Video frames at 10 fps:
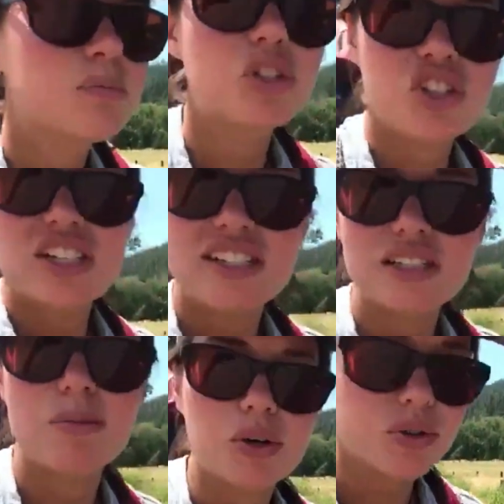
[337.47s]
much less
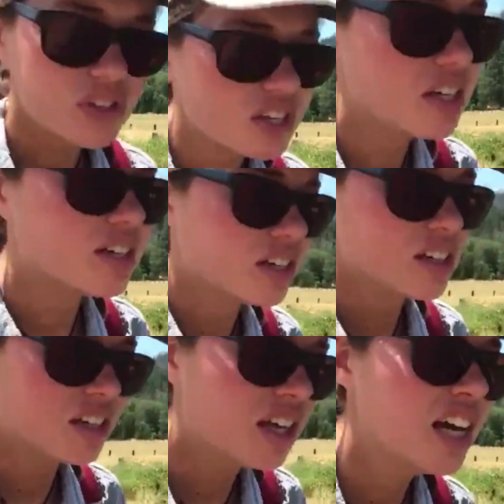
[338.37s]
exposed.
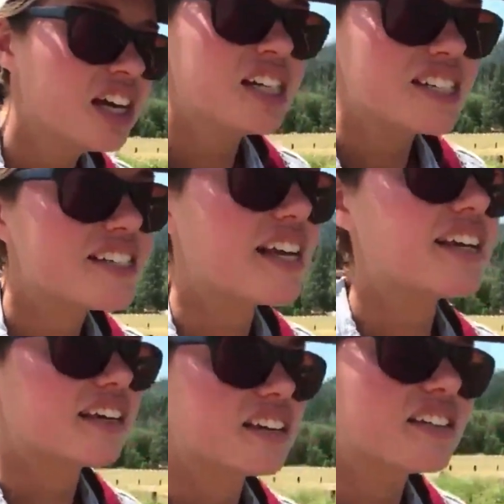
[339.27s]

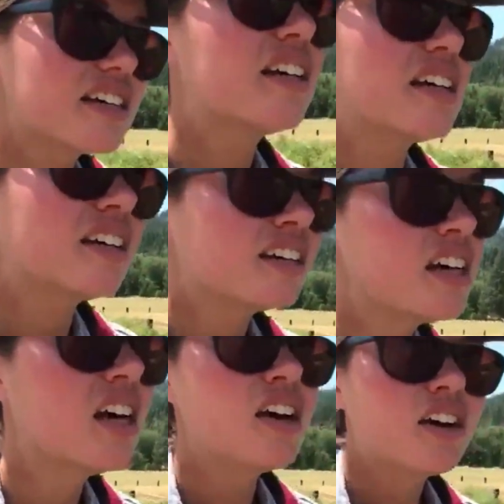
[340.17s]
Second,
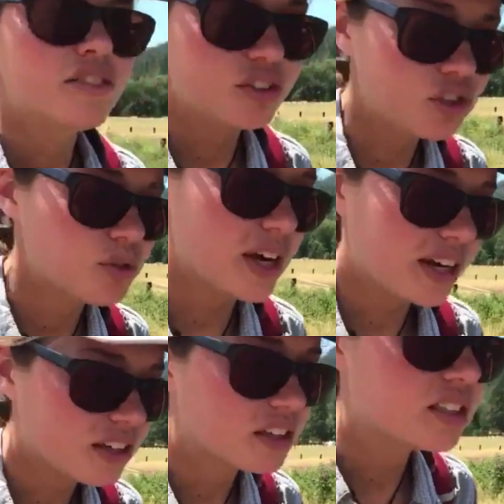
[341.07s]
the
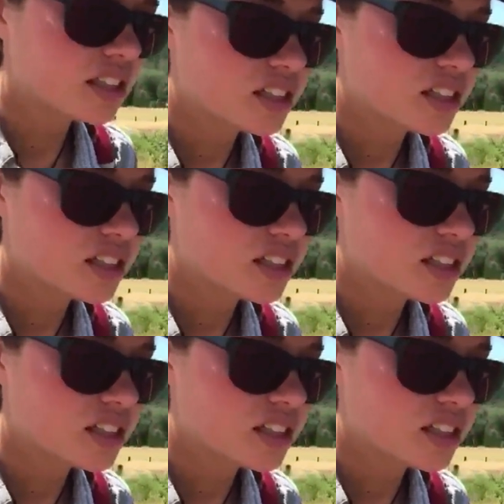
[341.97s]
trail,